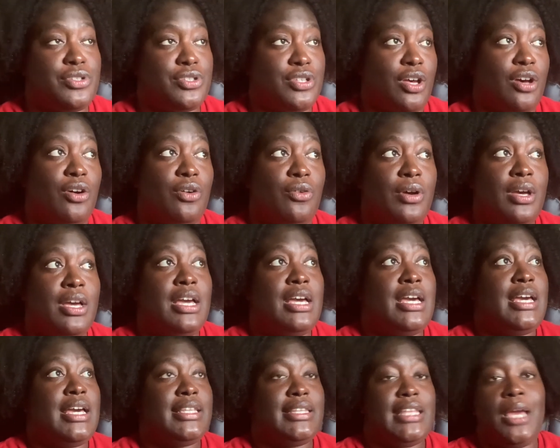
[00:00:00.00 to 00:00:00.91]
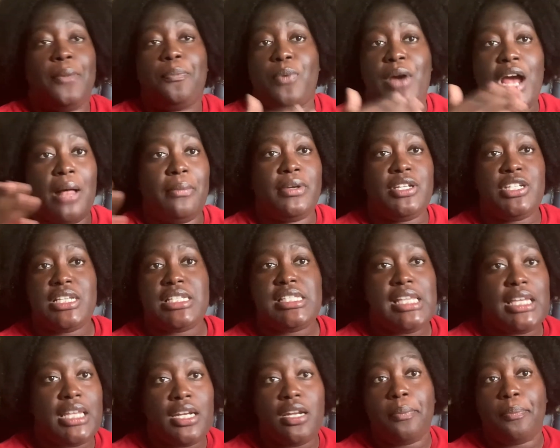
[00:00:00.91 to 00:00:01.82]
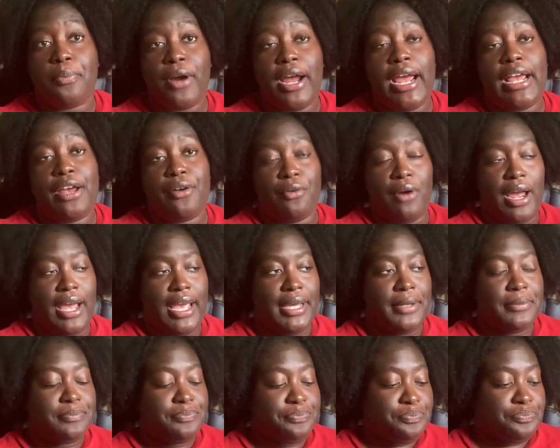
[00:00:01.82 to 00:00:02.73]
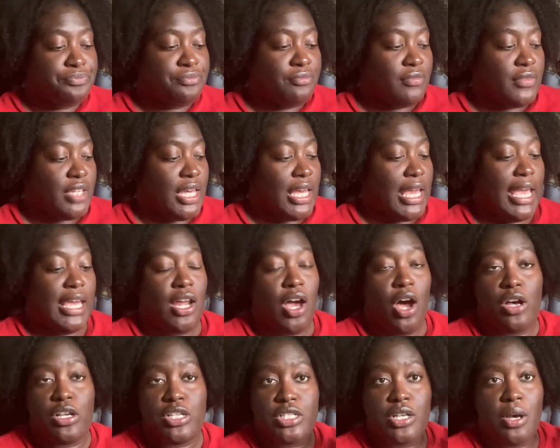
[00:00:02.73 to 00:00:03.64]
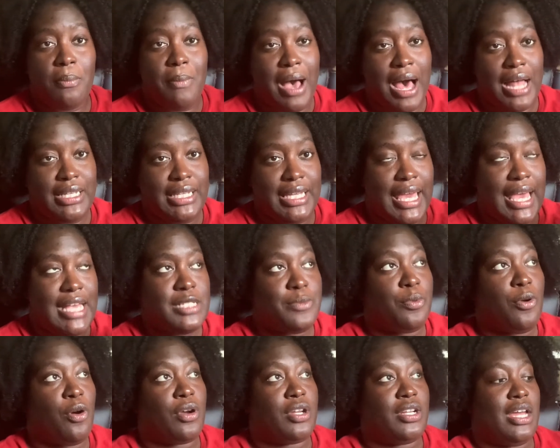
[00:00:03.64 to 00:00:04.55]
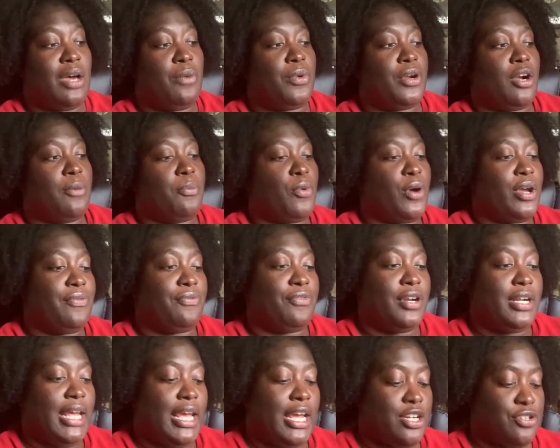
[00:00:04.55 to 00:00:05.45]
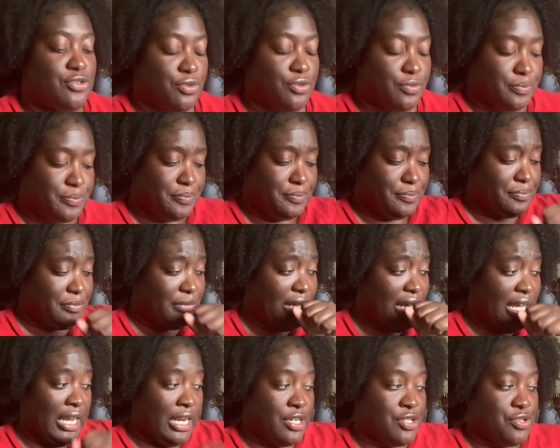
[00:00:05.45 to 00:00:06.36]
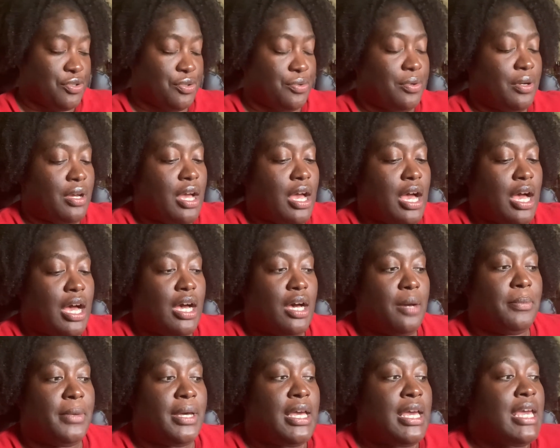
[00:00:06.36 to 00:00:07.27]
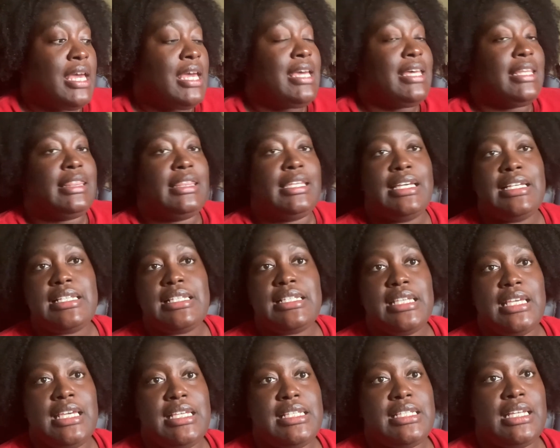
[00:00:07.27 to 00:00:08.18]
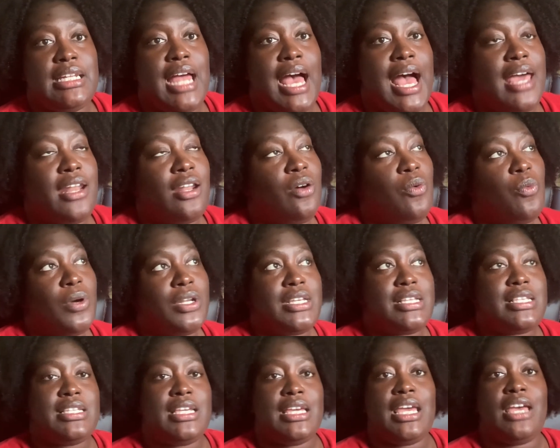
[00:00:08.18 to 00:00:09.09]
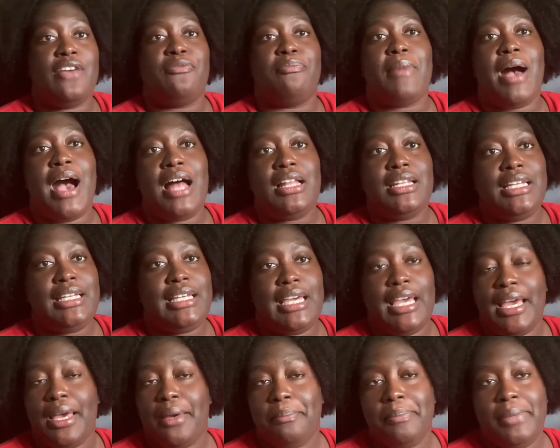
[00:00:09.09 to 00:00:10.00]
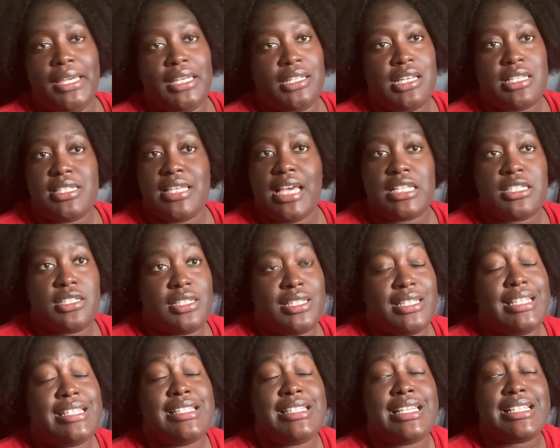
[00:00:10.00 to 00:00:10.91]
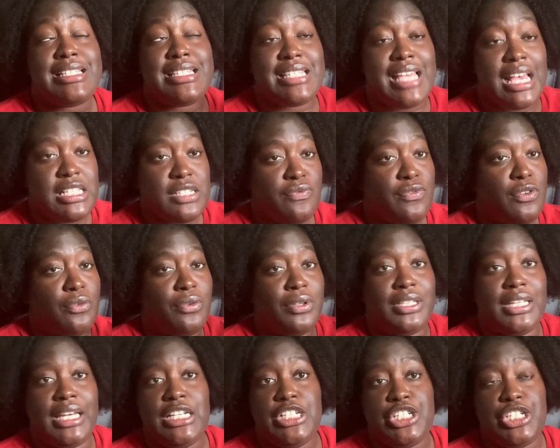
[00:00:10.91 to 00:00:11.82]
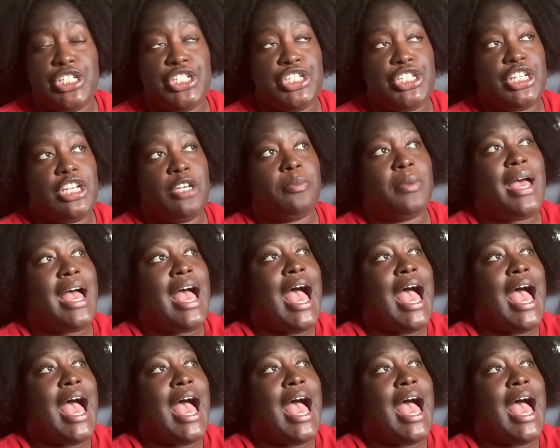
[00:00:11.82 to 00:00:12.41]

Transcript: So they probably just needed a break, right? And also Molly has broken up with her boyfriend Andrew. This season, I don't want to see if Molly can't be in a successful relationship.